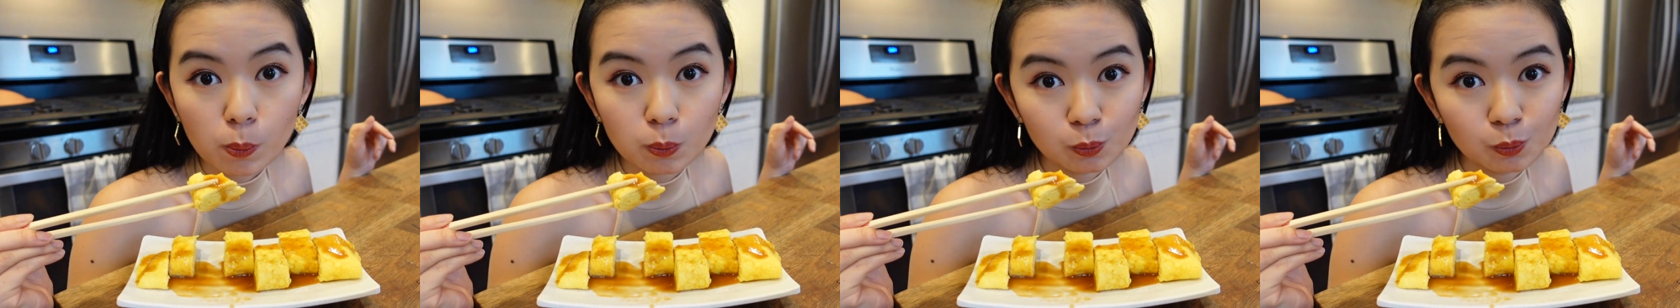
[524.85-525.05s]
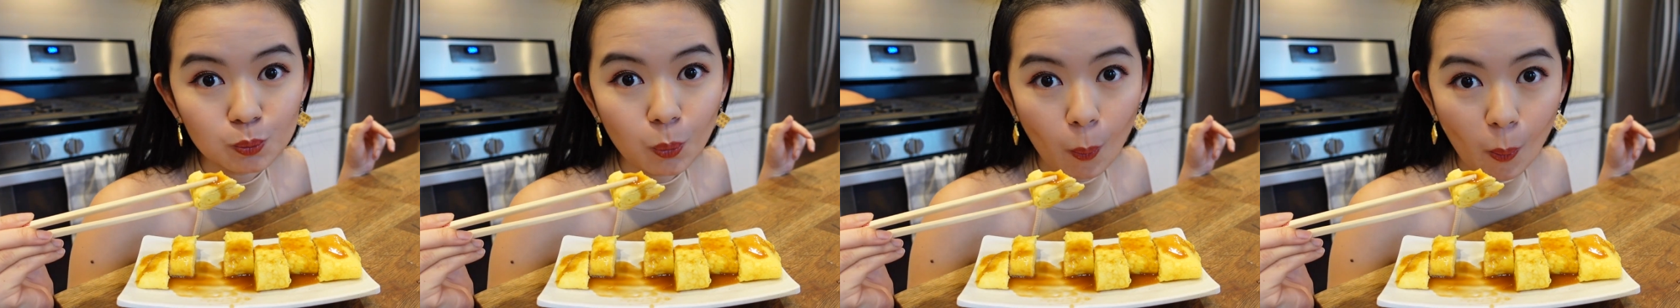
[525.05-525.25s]

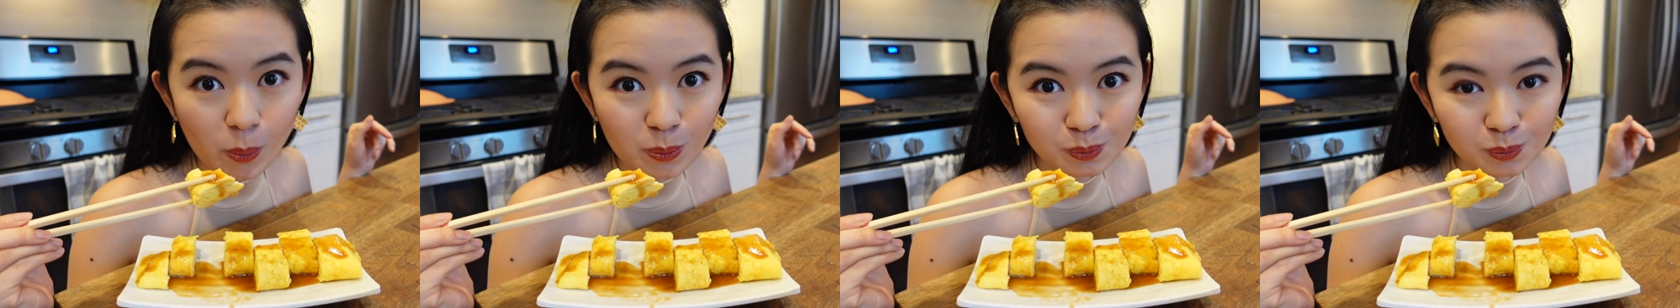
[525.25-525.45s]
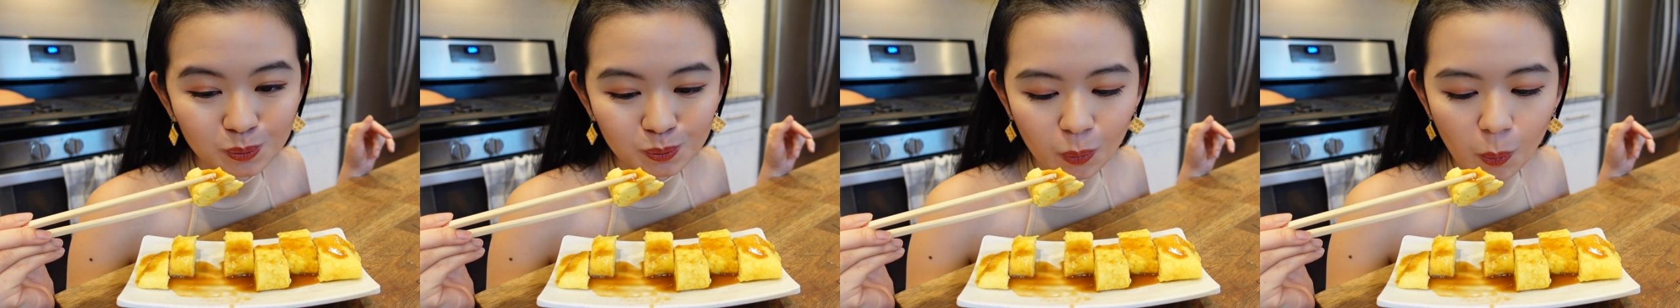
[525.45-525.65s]
because
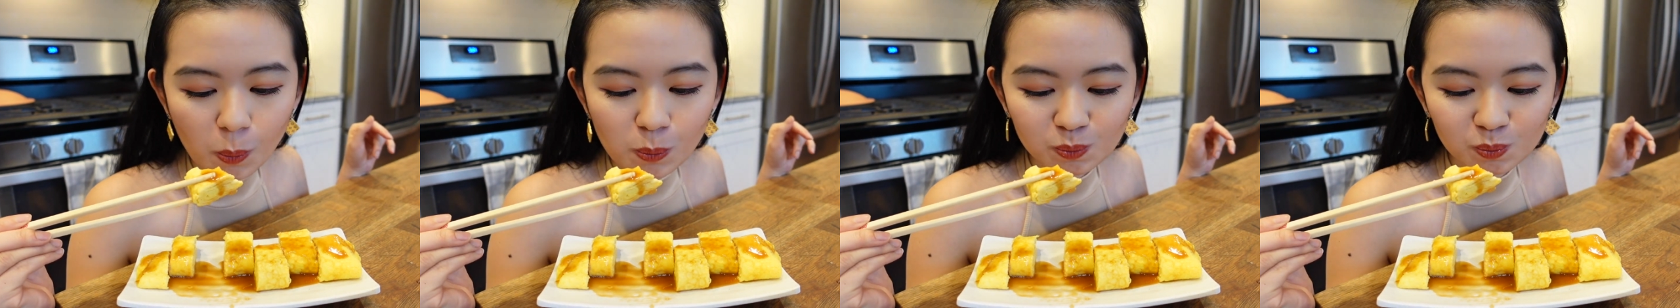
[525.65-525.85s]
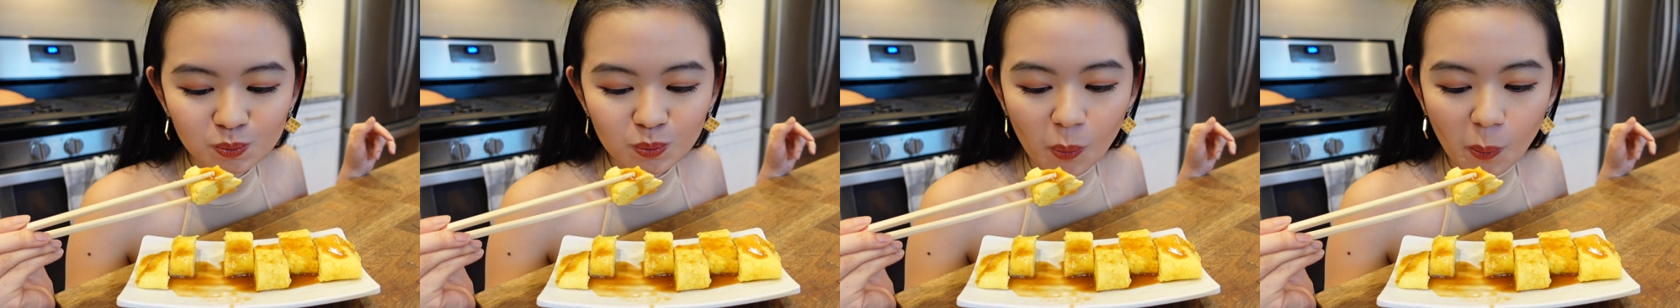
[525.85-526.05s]
most
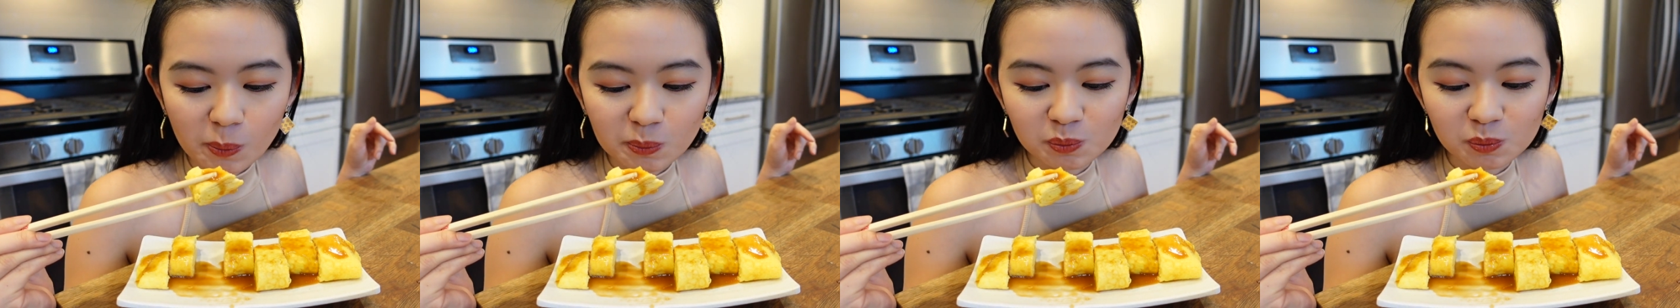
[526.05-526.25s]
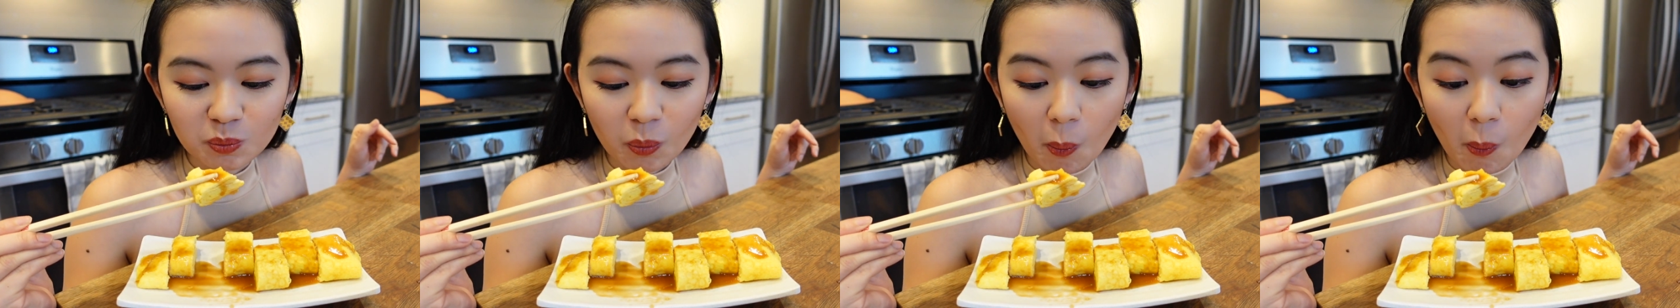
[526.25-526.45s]
traditional
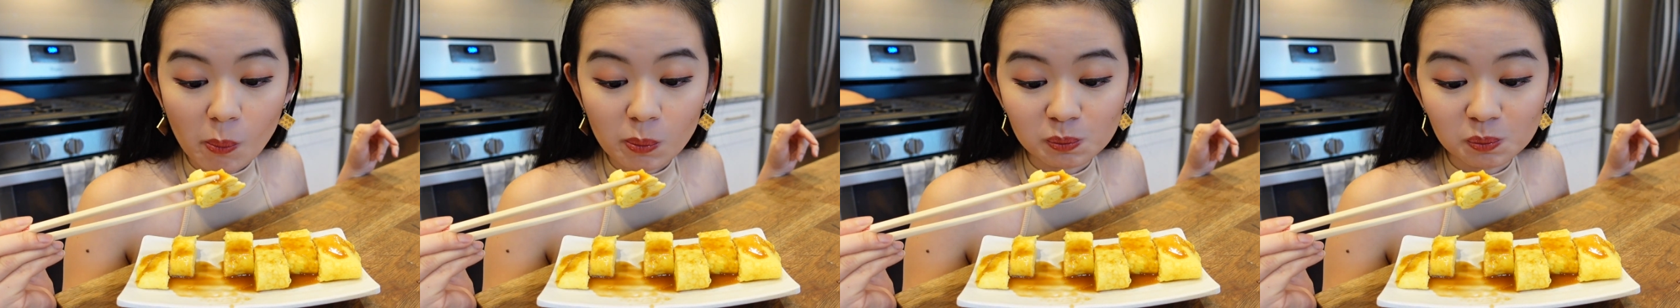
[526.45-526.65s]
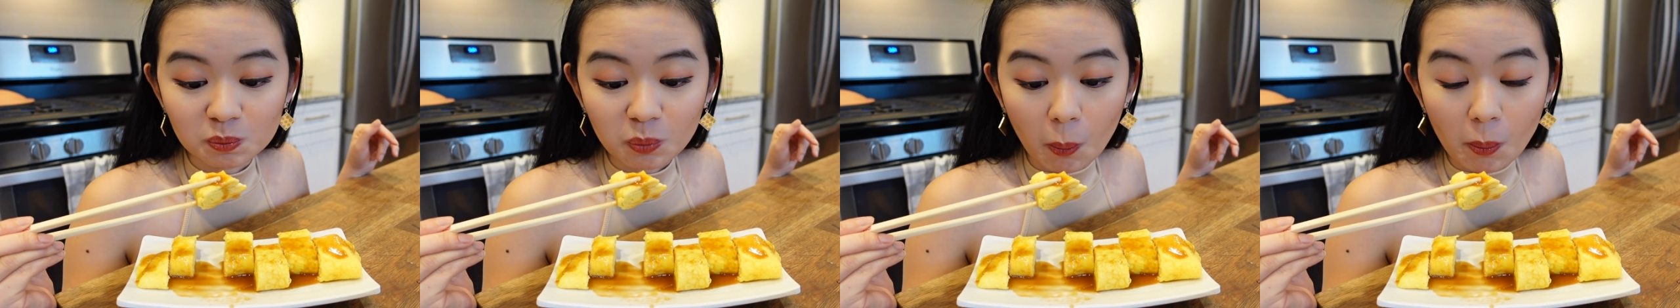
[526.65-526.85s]

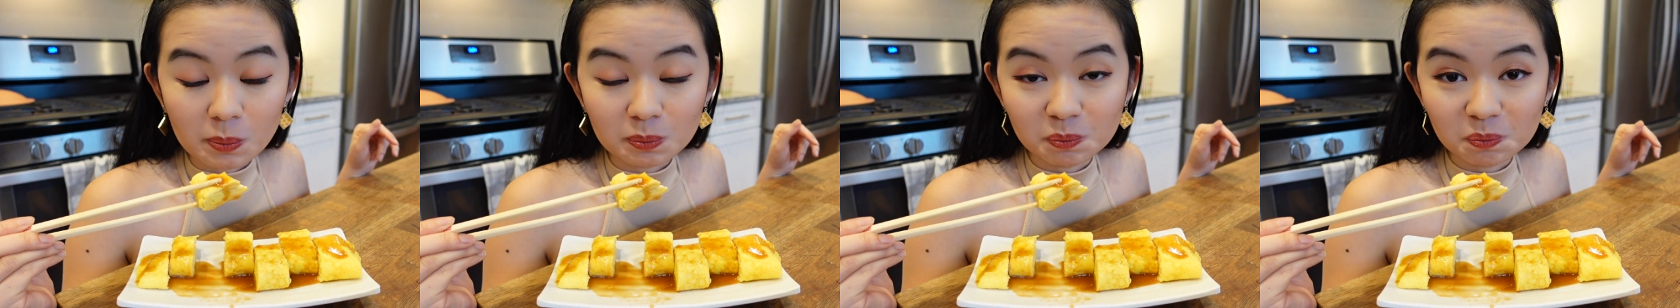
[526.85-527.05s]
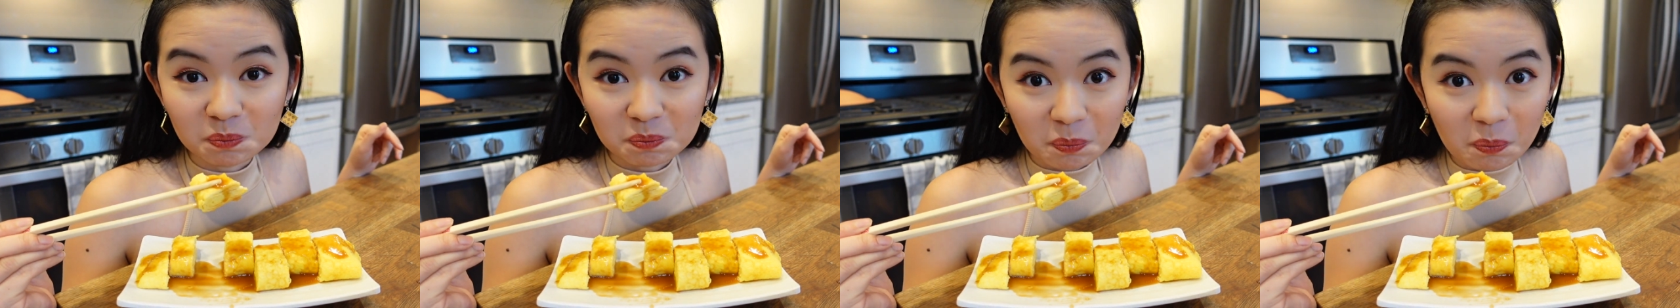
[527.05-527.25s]
tamagoyaki
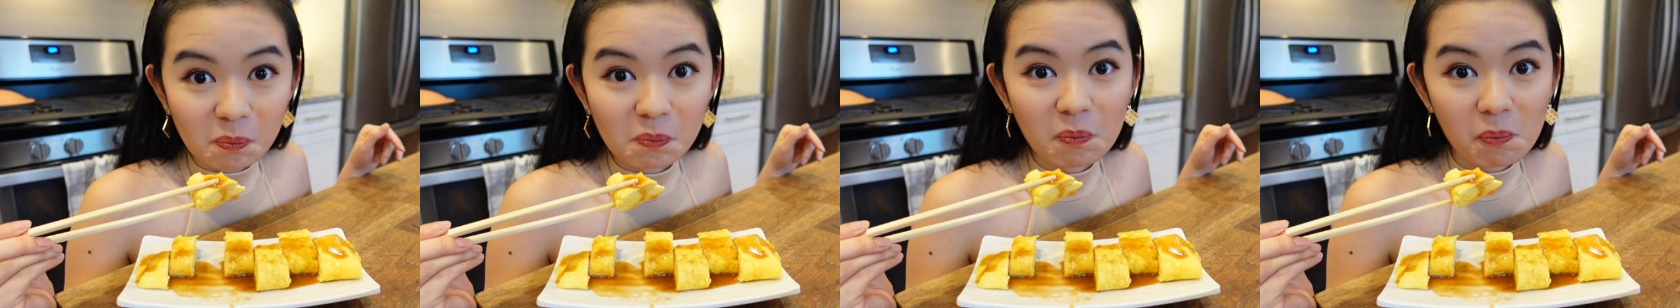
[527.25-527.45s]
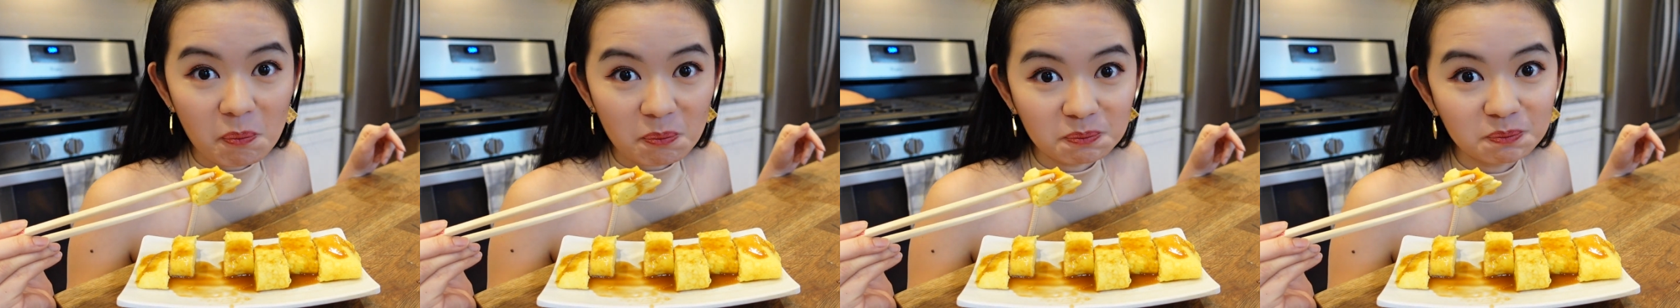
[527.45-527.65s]
were
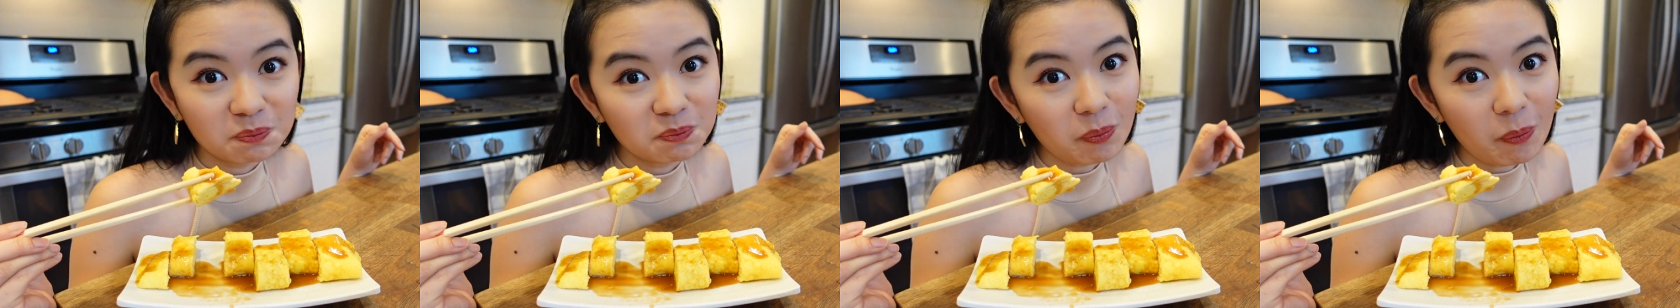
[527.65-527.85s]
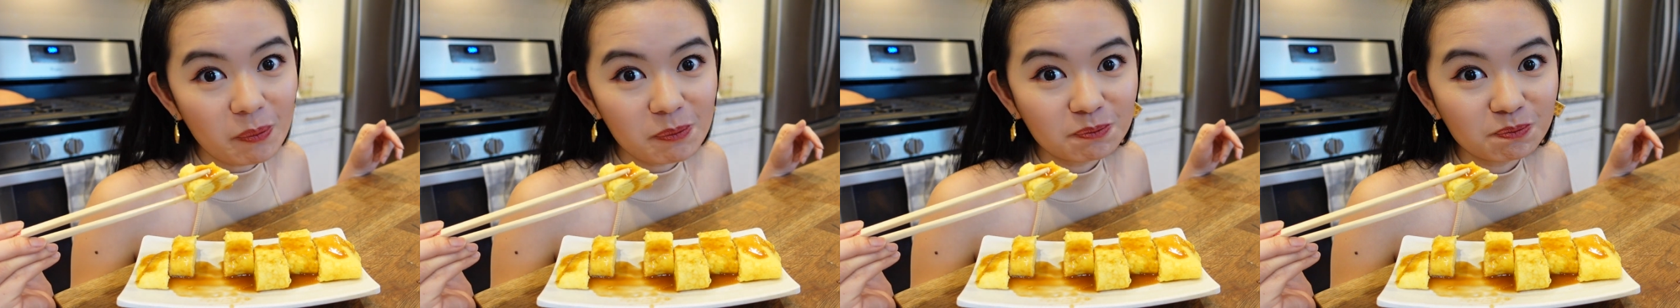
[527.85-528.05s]
added with
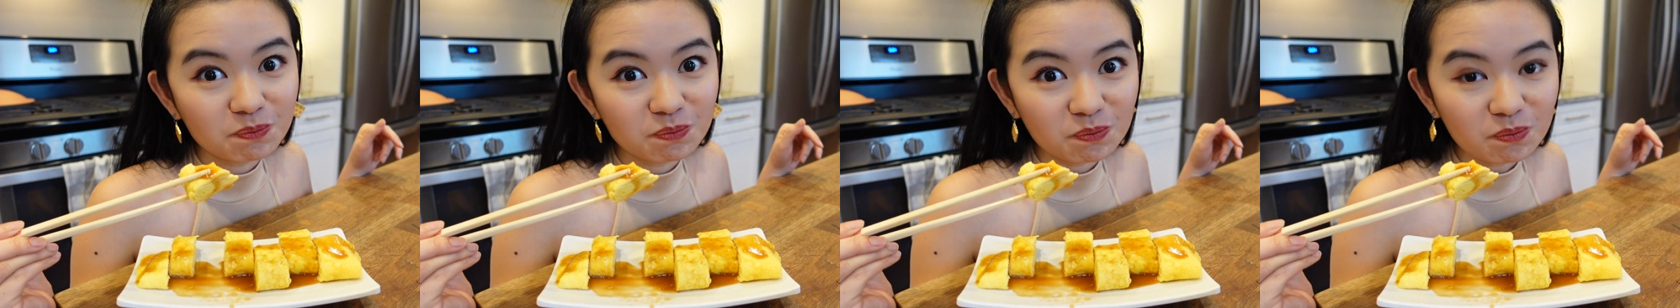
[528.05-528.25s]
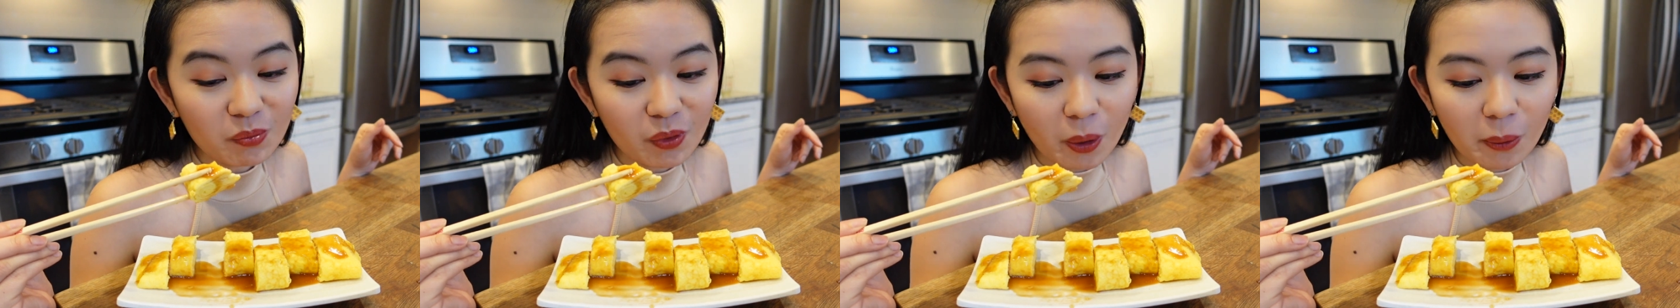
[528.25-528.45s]
sugar,